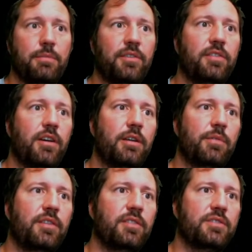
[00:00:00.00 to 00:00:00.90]
Messari
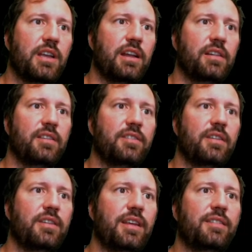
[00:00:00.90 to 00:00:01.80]
research
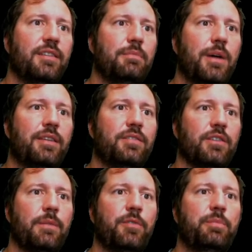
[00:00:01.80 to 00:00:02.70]
analyst Mason
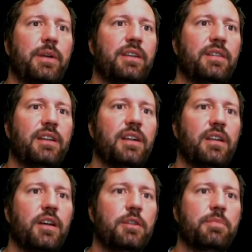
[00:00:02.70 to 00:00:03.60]
Nystrom speculated on
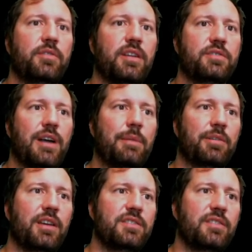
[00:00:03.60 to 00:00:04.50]
other potential
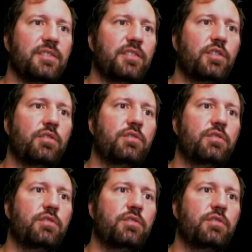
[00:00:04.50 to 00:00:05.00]
applications of